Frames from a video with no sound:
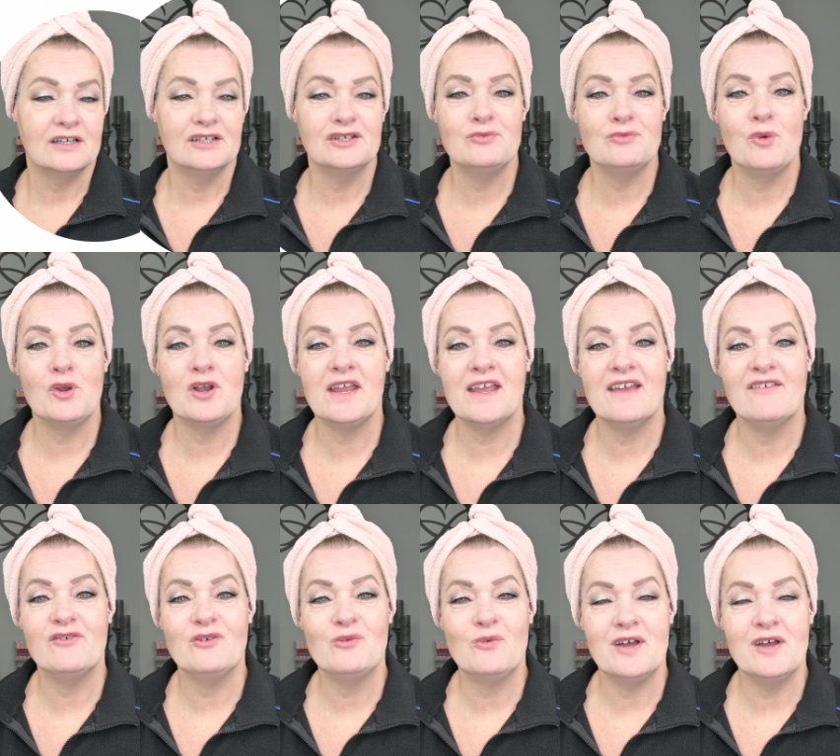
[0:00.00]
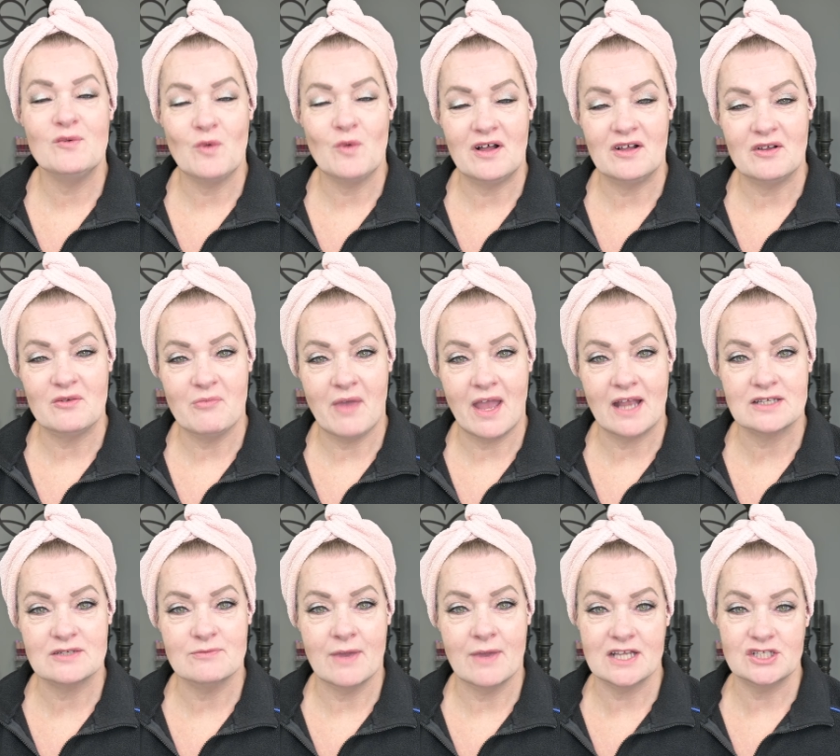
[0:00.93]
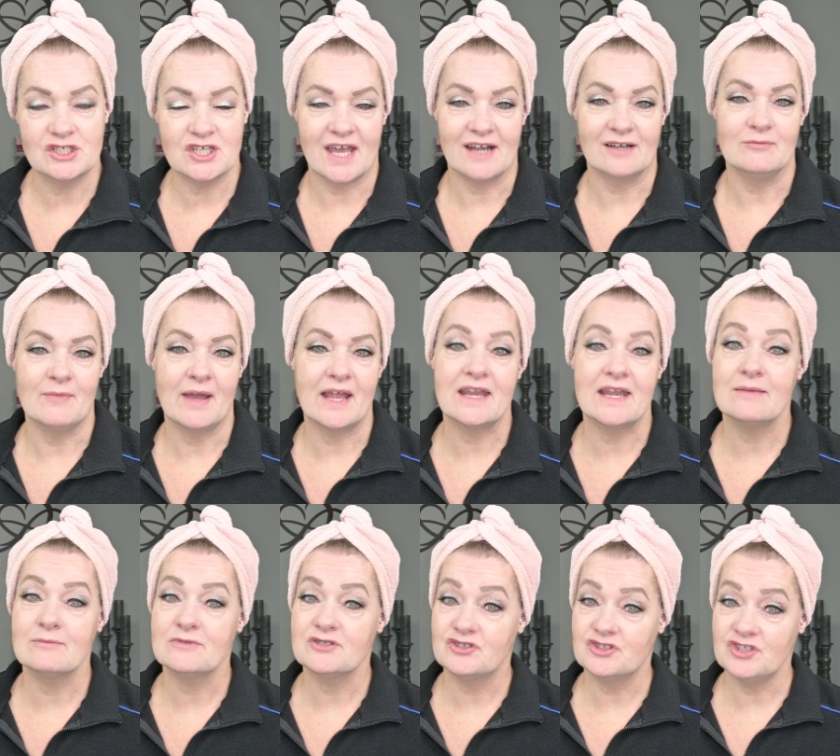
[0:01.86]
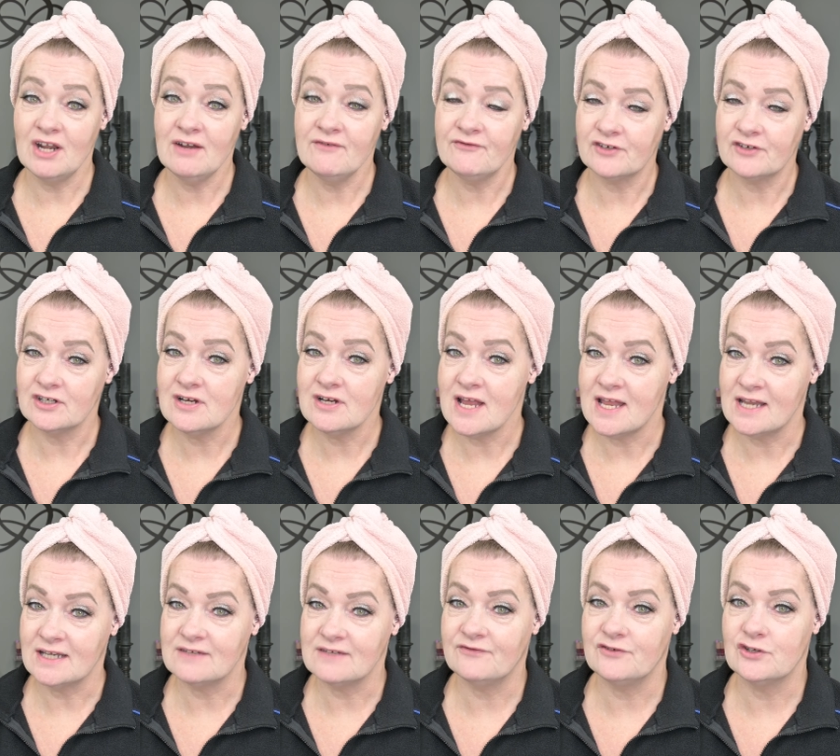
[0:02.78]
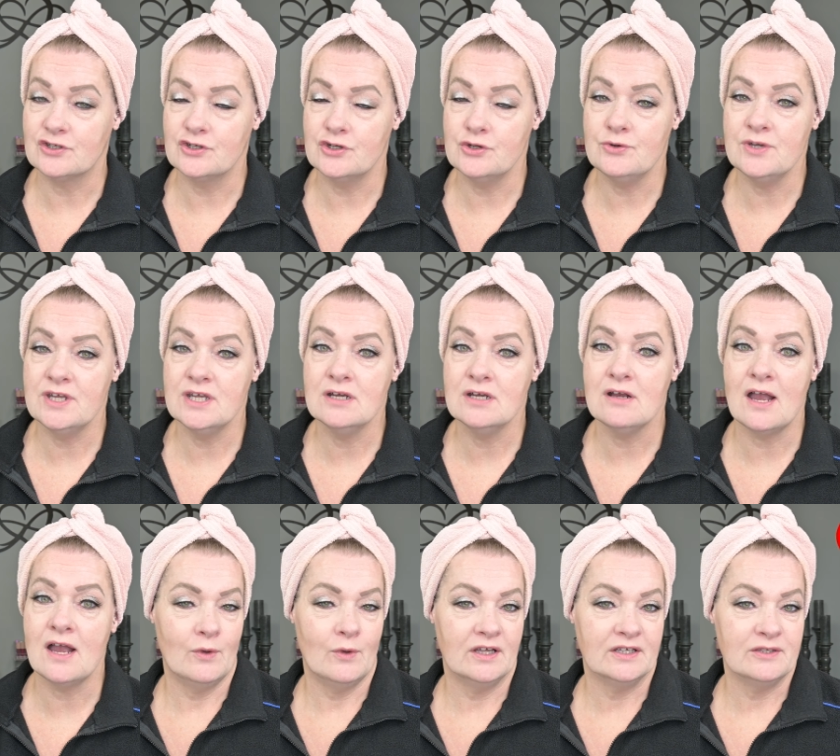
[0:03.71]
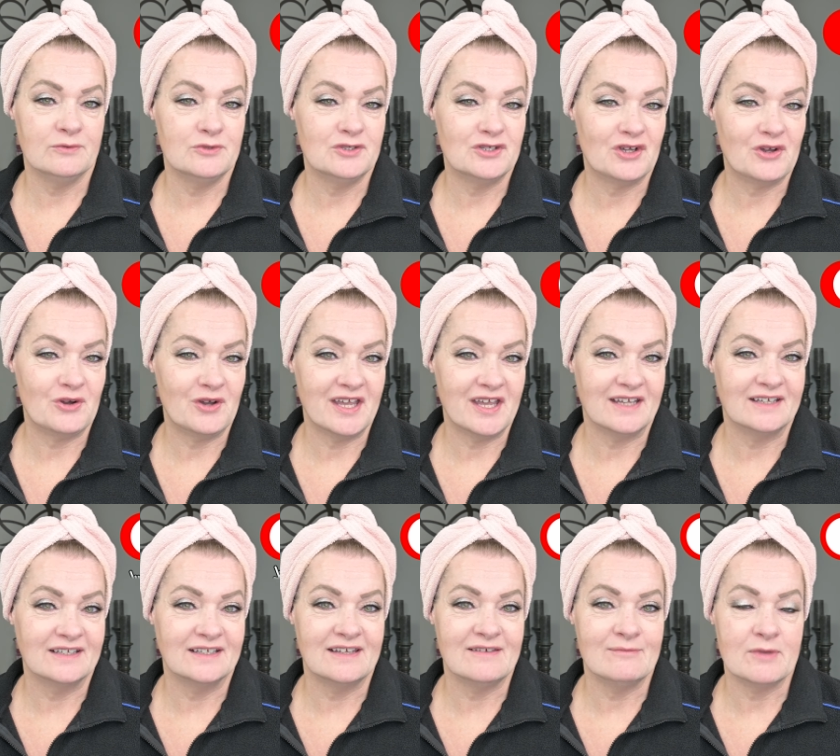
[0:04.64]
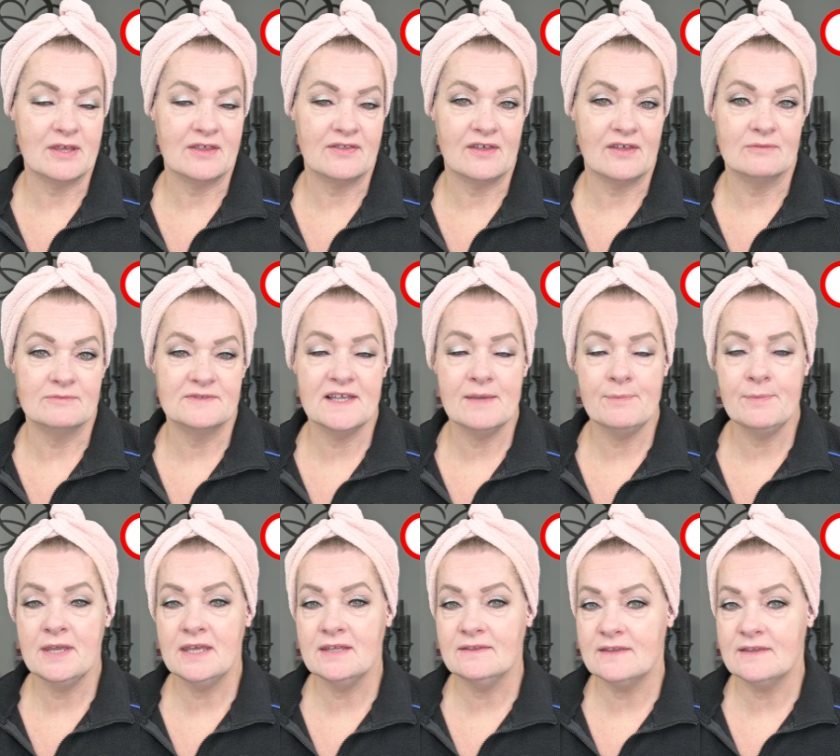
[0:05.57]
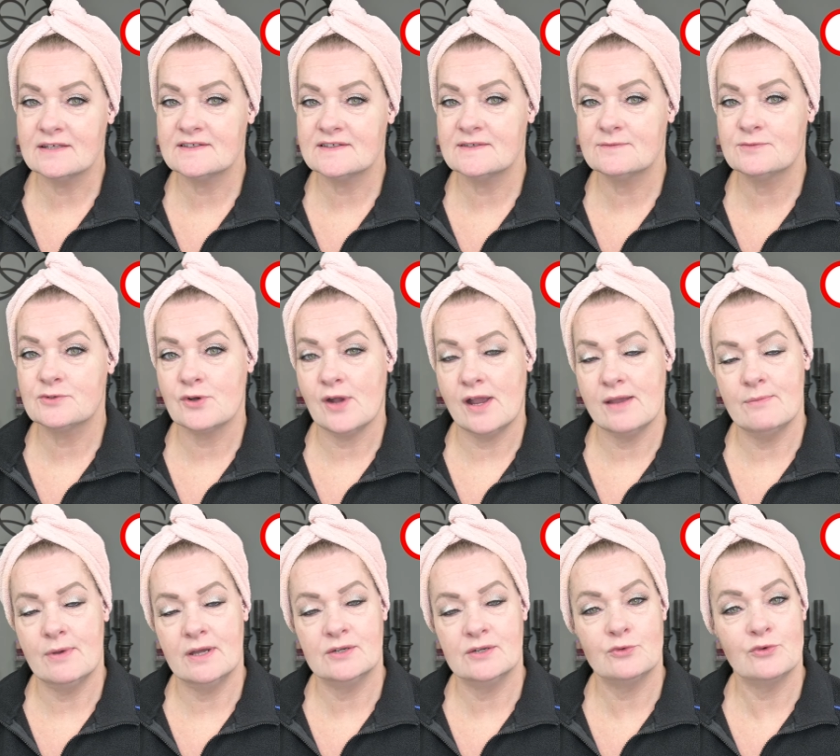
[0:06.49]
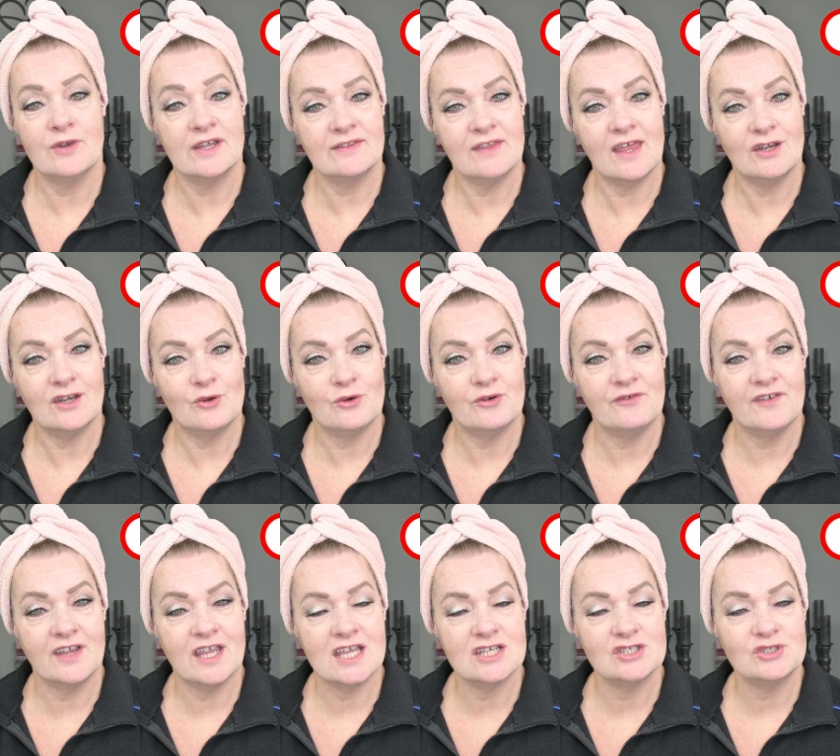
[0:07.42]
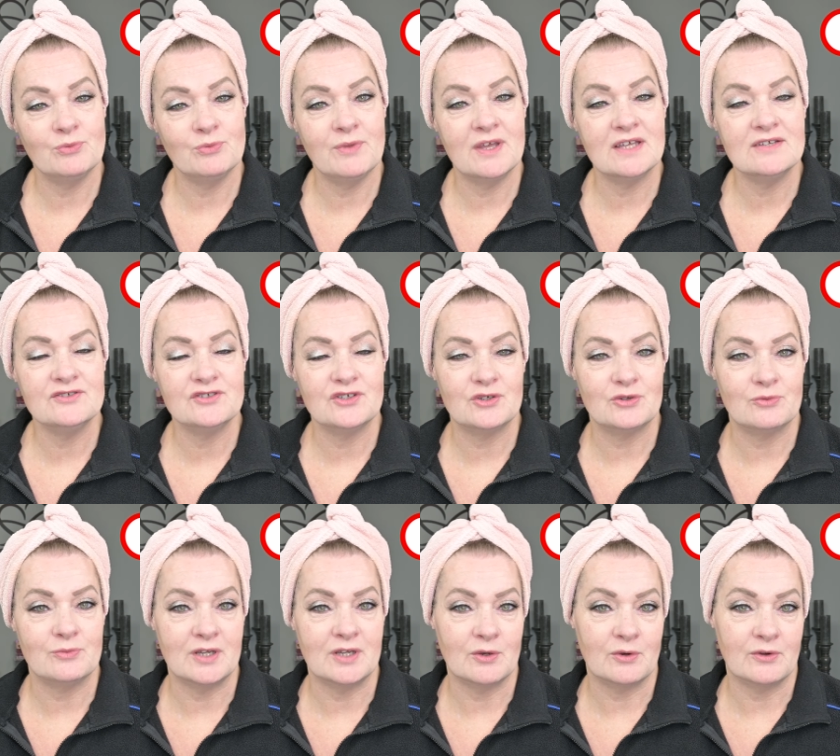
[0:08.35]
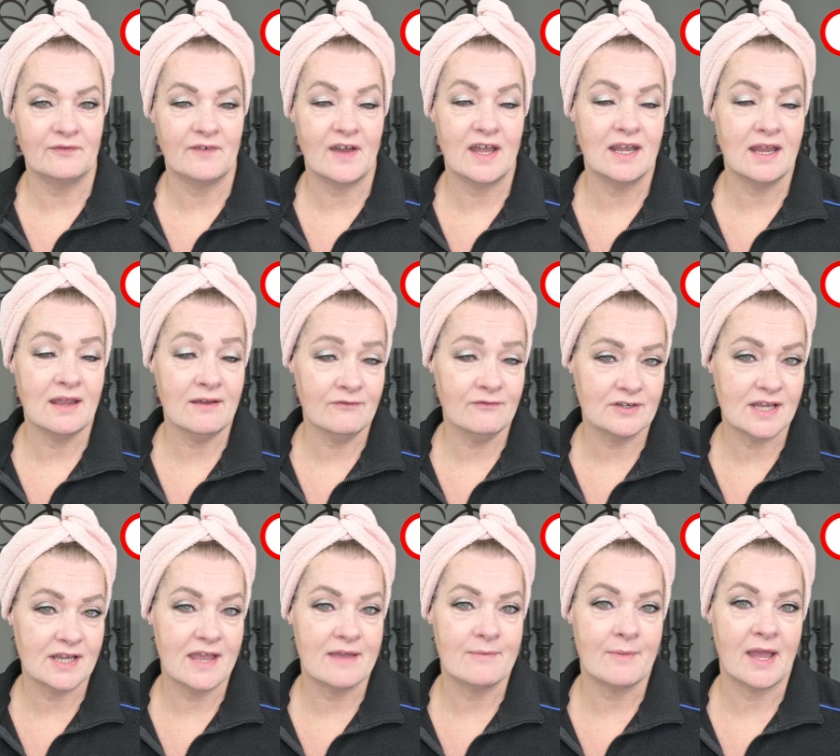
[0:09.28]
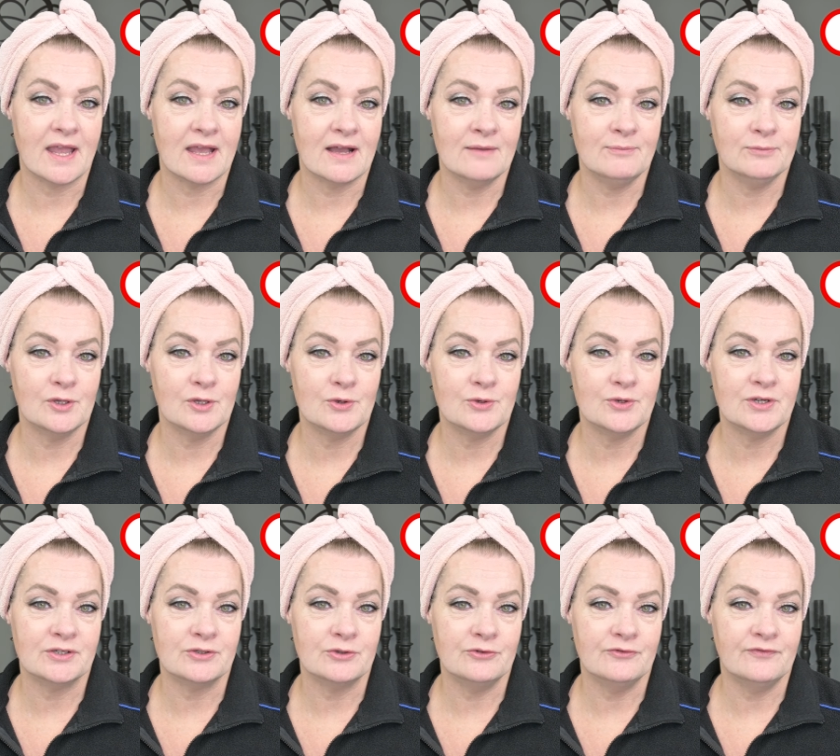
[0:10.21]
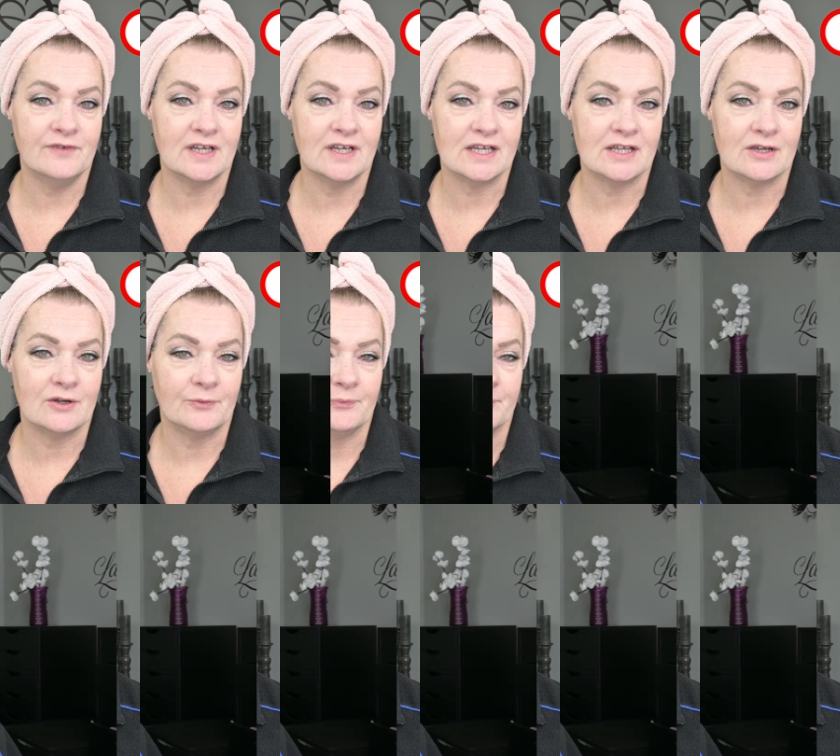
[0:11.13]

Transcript: Good morning everyone, welcome back to my channel. My name is Jennifer and if you're new here, I welcome you to go ahead and give me a thumbs up, hit that subscribe button, ring that notification bell so you'll be notified every time I upload a new video.